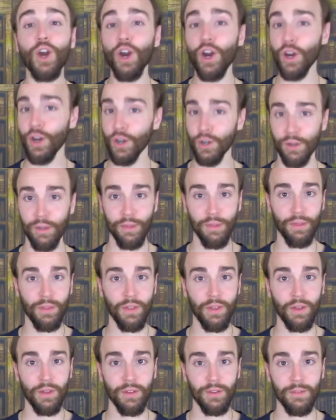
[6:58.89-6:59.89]

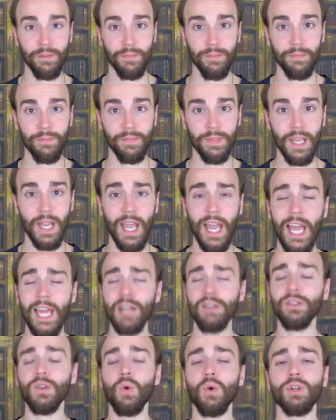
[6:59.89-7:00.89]
earth, and
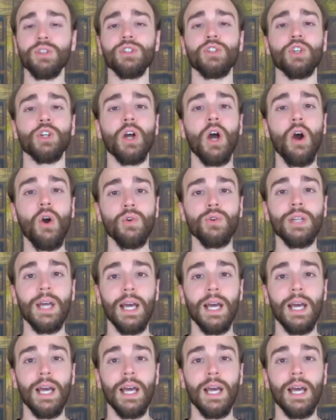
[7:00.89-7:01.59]
of course your own